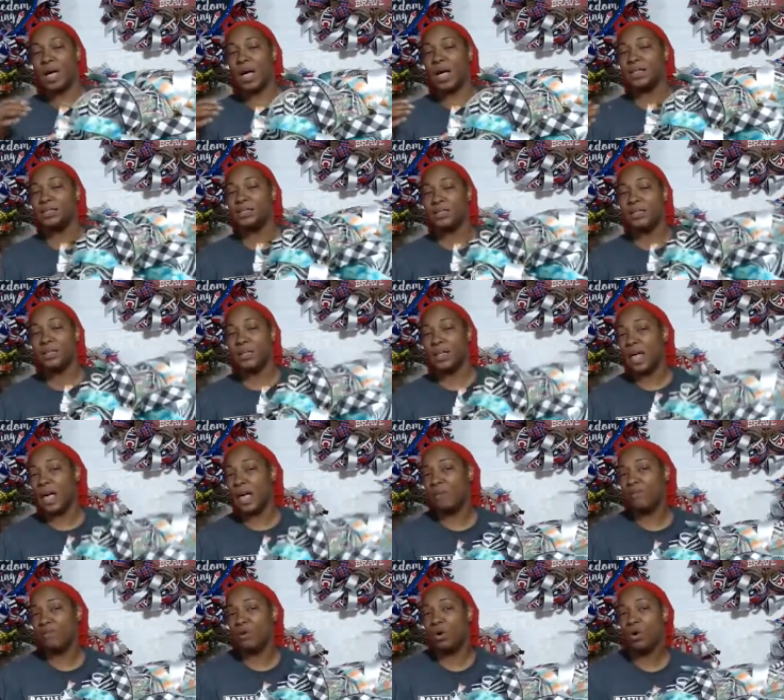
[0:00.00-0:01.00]
I didn't
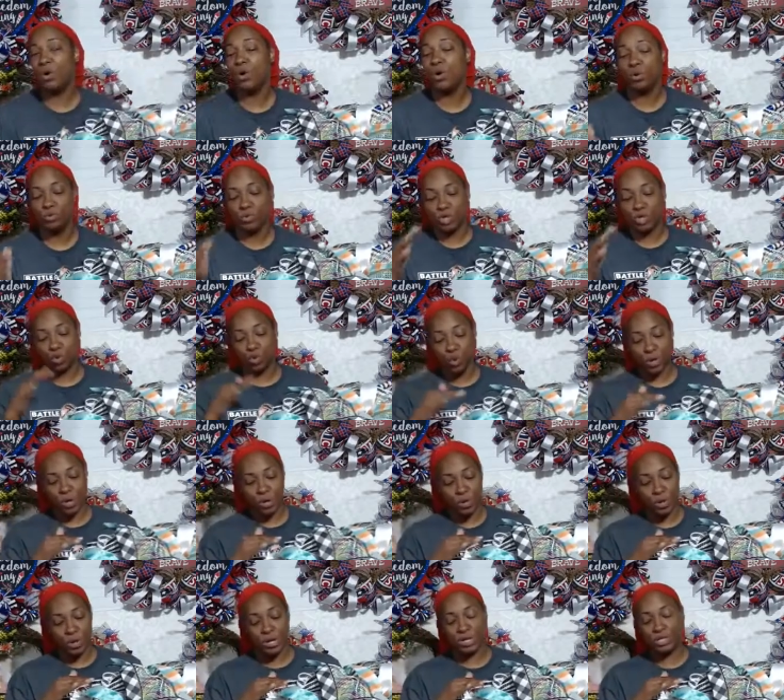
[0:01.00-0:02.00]
have a whole. It was a
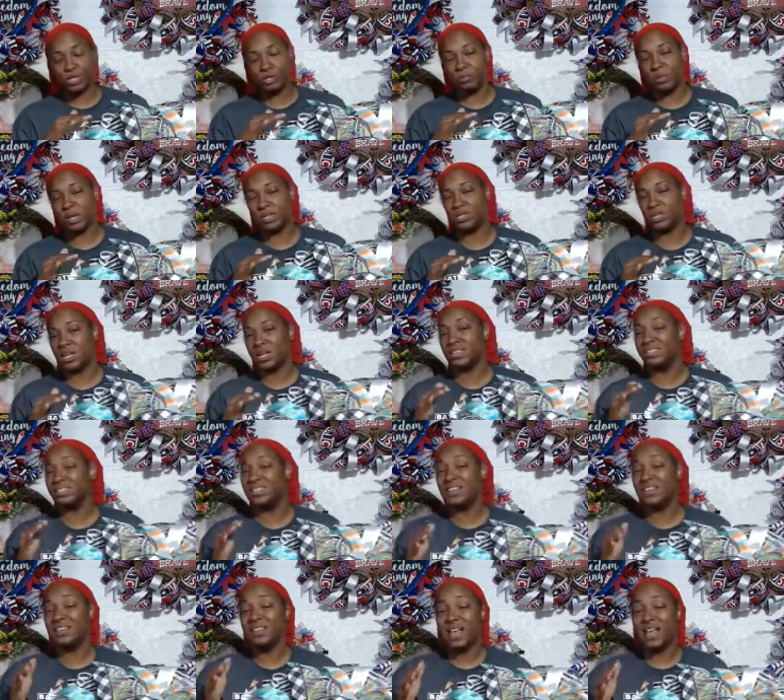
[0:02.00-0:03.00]
21-inch mesh, and I
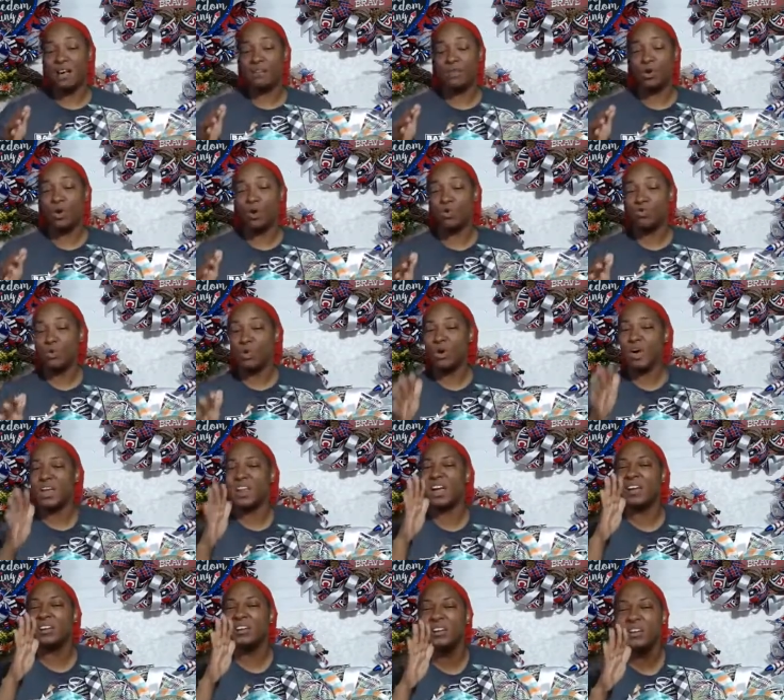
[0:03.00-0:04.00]
didn't have a whole roll,
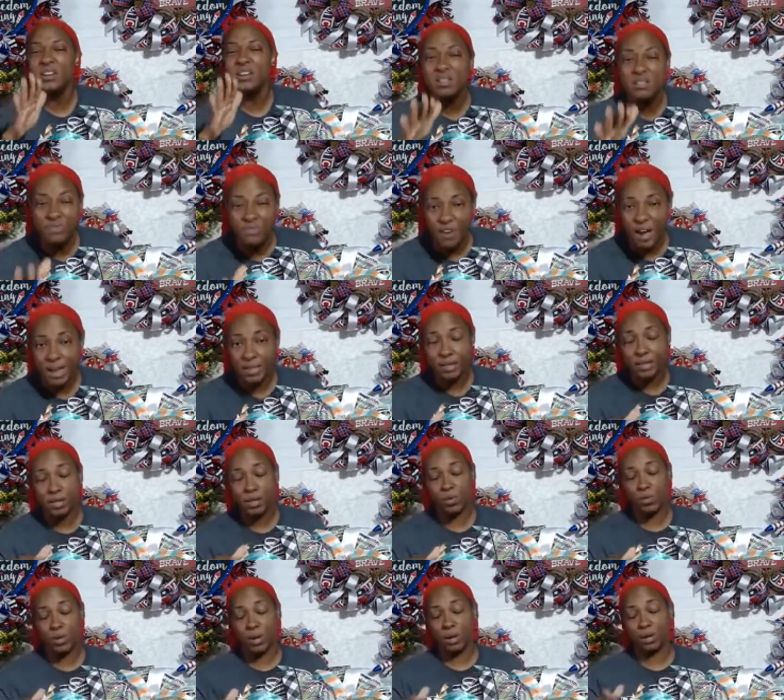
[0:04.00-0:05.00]
and I couldn't find it
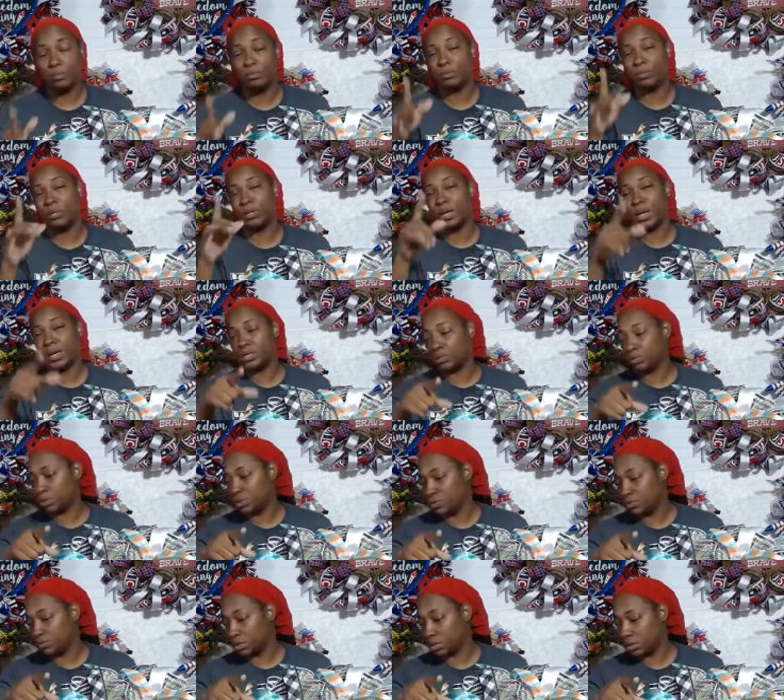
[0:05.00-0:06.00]
anywhere. But guess
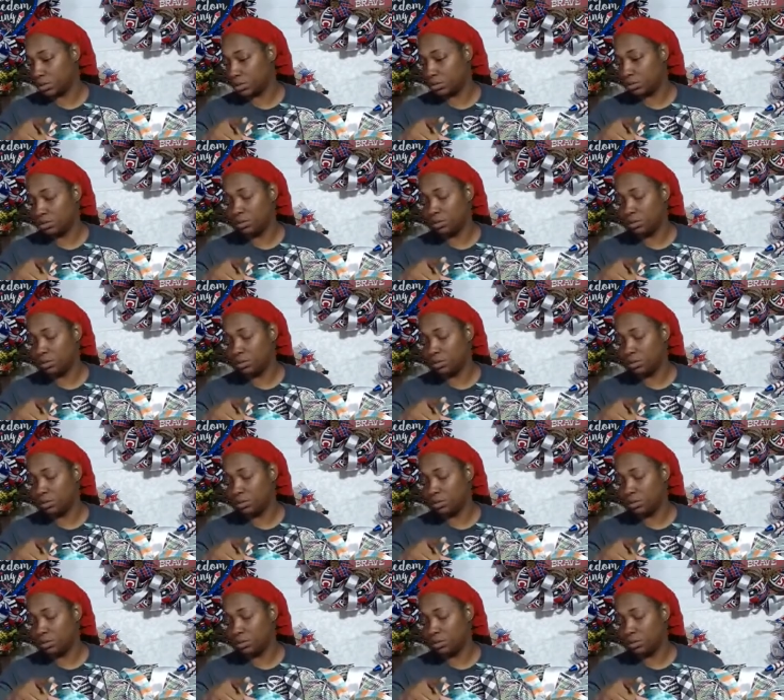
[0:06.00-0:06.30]
what, Teresa?